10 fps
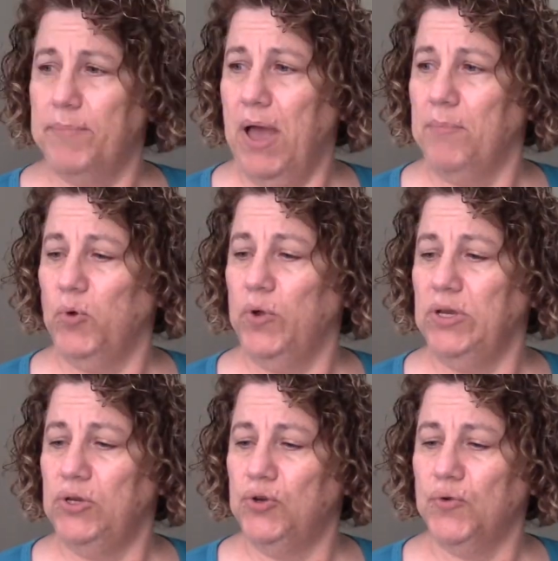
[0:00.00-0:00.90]
I'm going
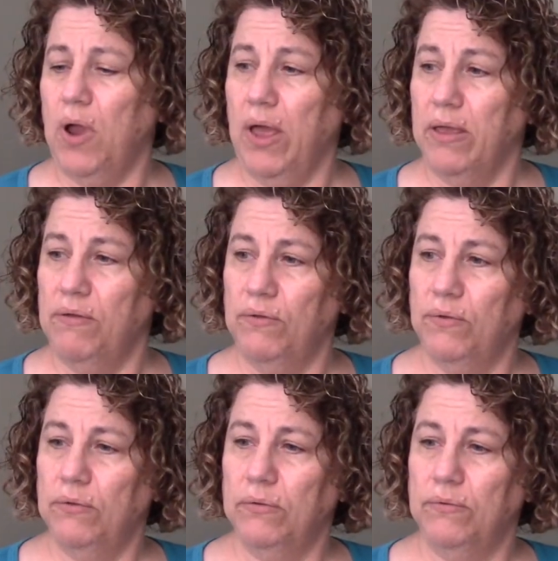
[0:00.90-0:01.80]
to try
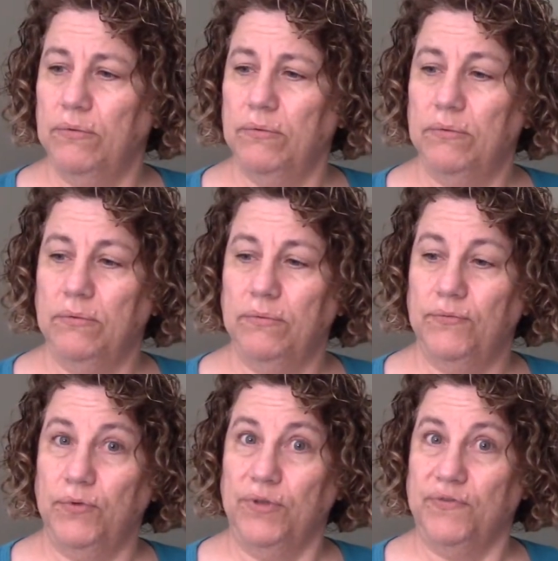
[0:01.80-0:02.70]

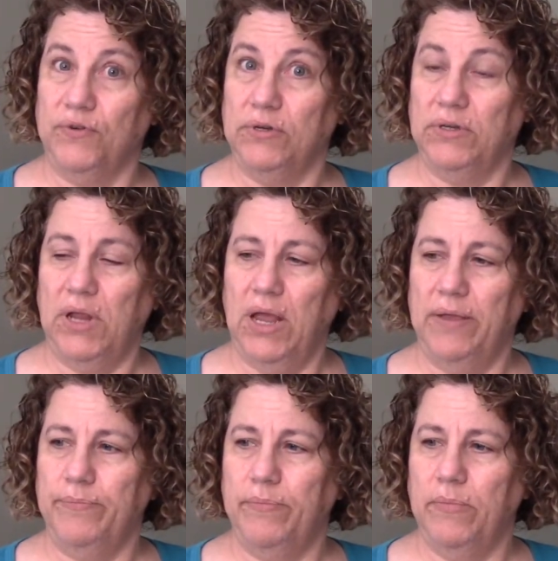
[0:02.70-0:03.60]
for the first
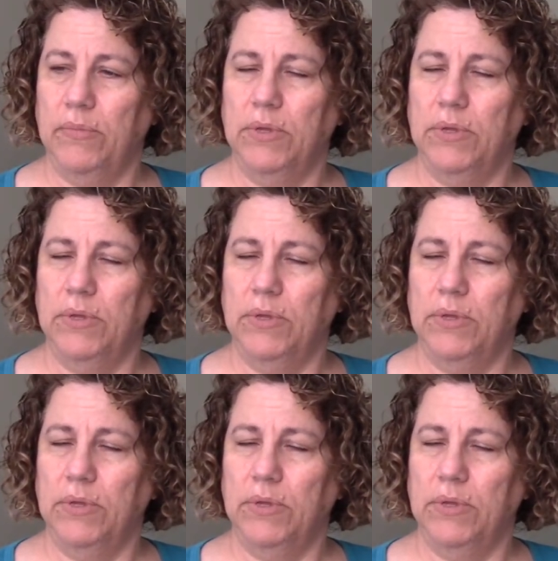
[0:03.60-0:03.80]
time